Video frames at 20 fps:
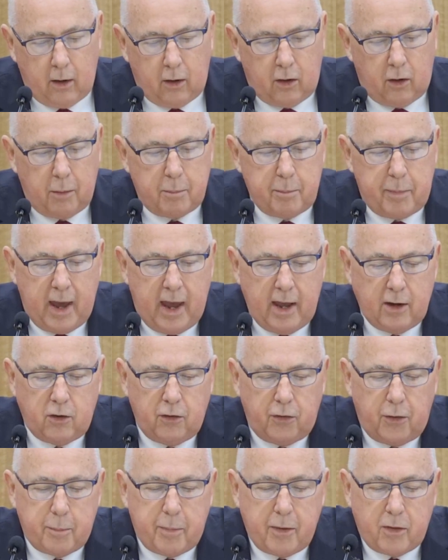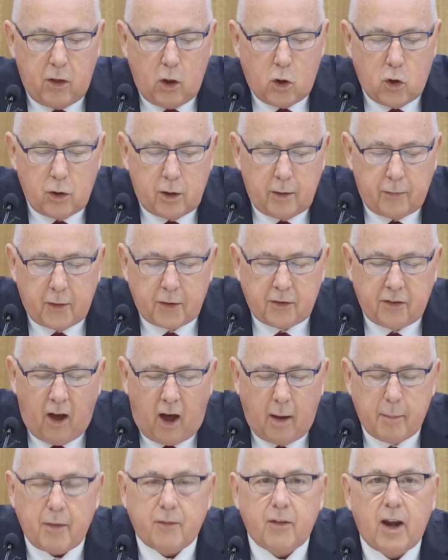Compared to the position at the
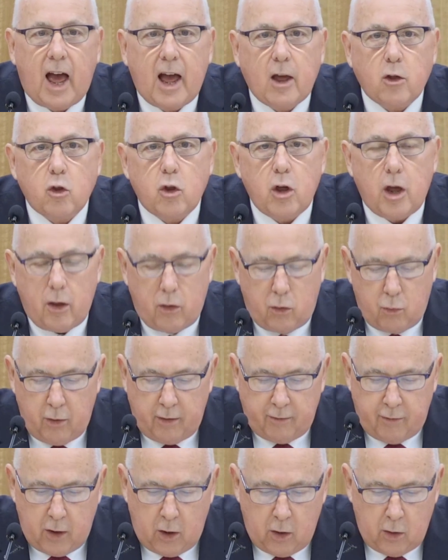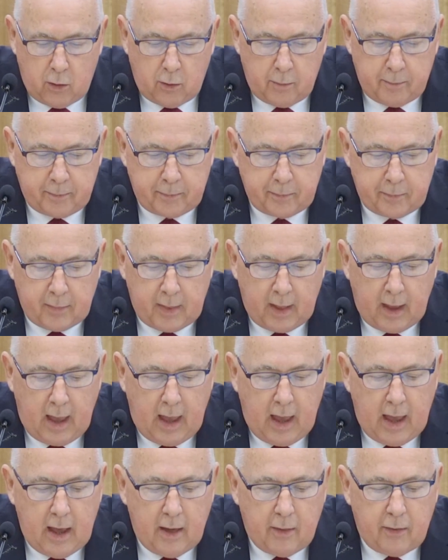time of last year's review,
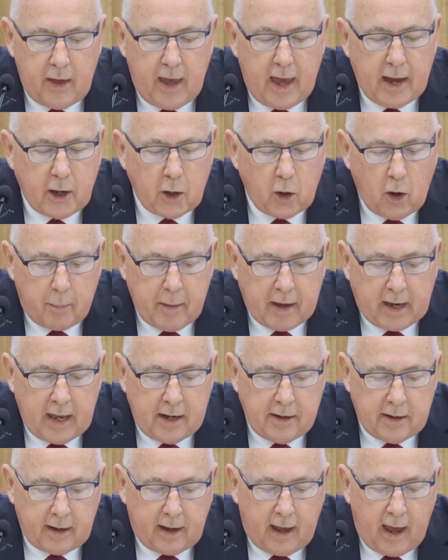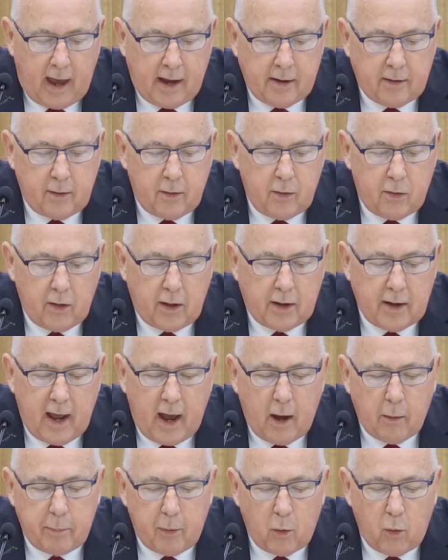the economic indicators
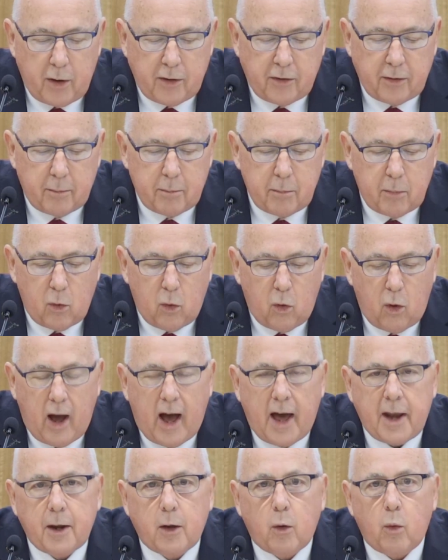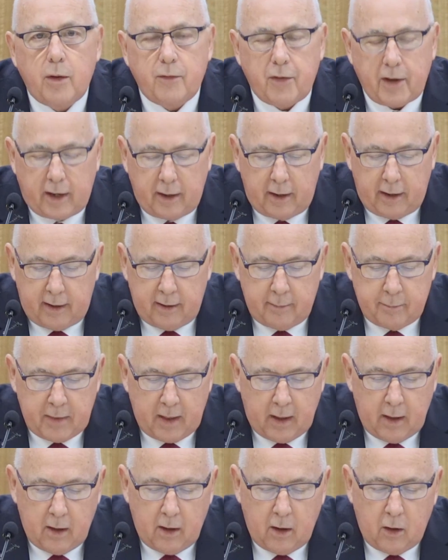now point more unequivocally
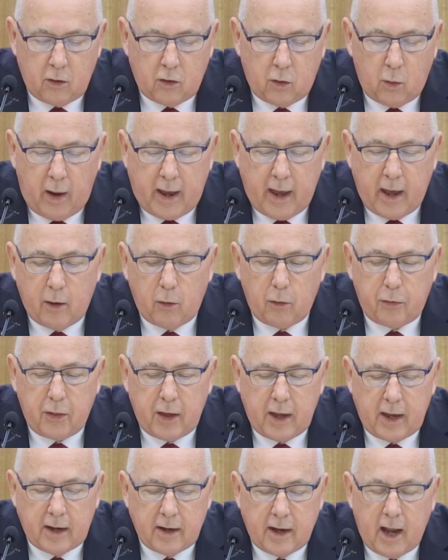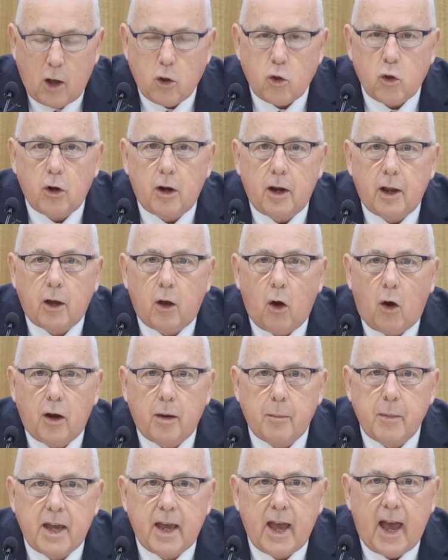to a healthy national
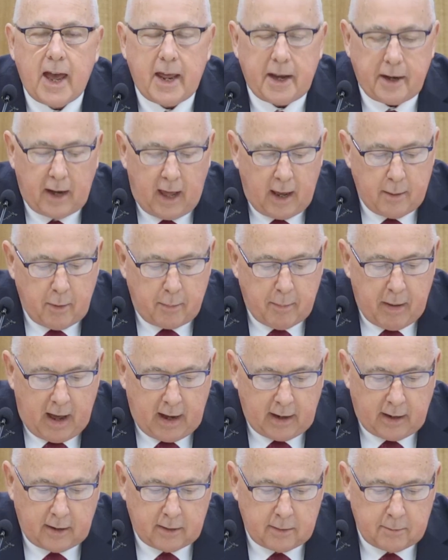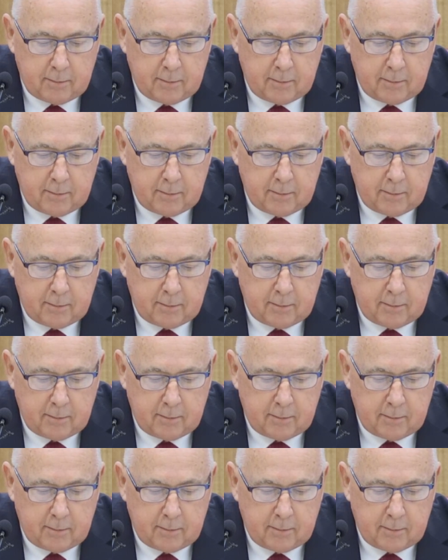economy and labour market.